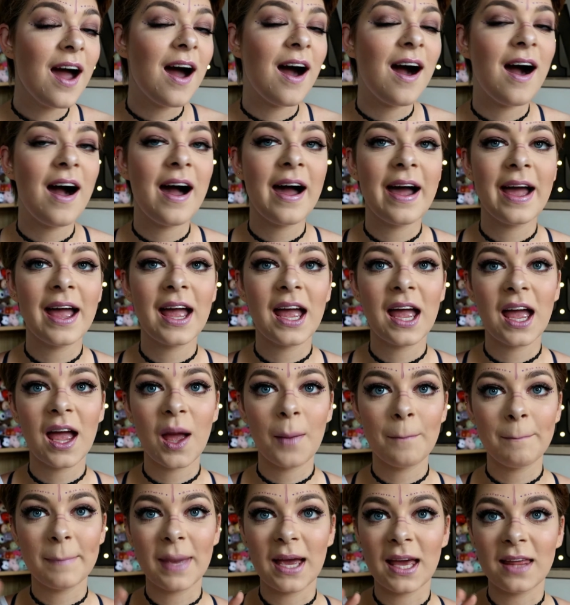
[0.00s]
I
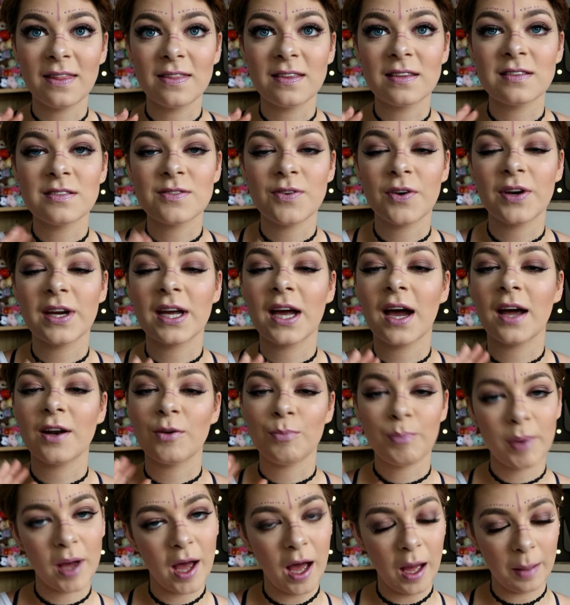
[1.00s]
made this very kind
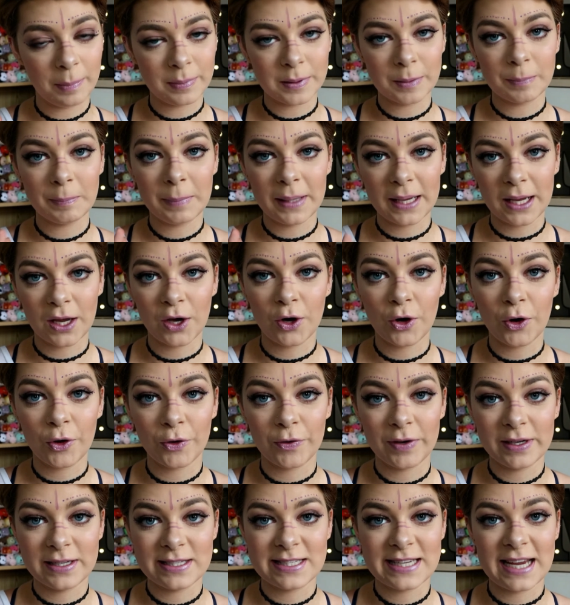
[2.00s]
of purple and pink
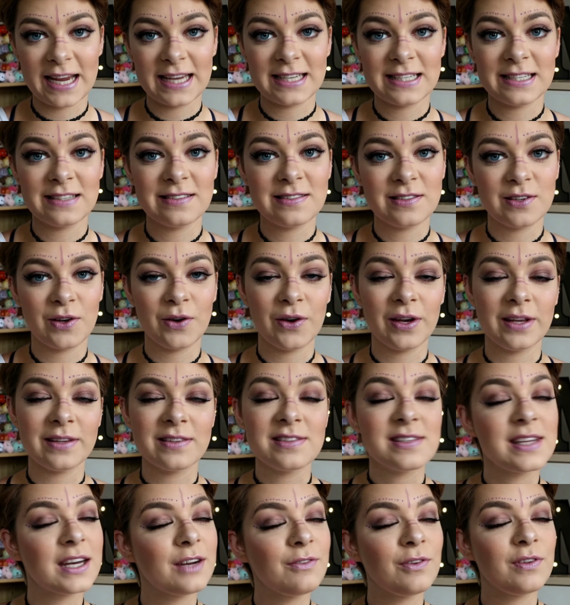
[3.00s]
orientated so
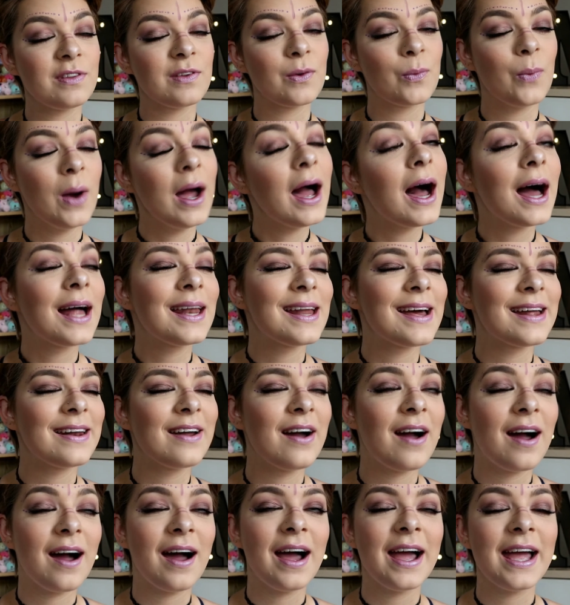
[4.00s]
instead of using white
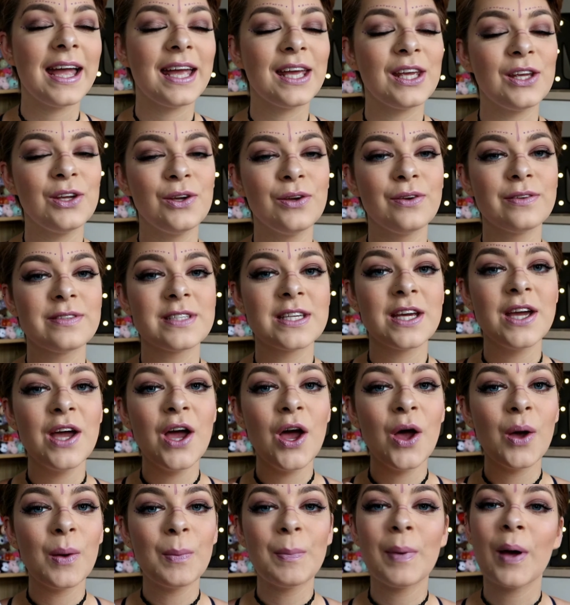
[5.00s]
eyeliner I used
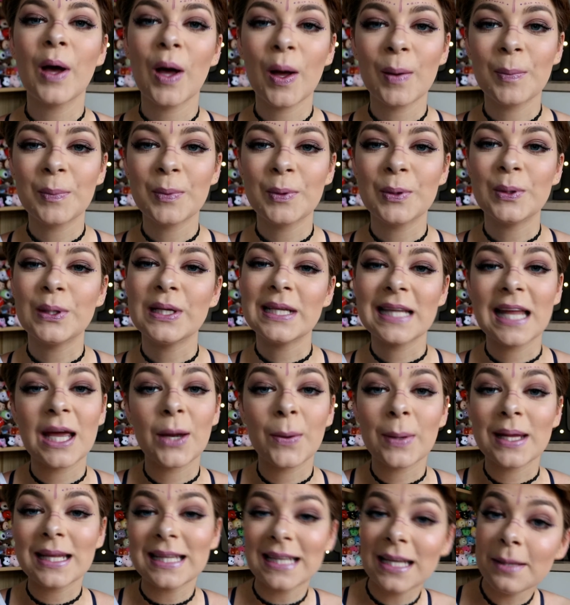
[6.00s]
purple
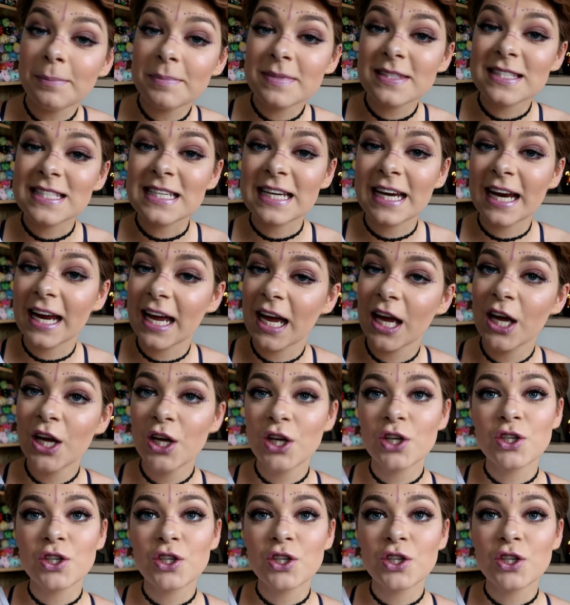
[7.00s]
liquid lipstick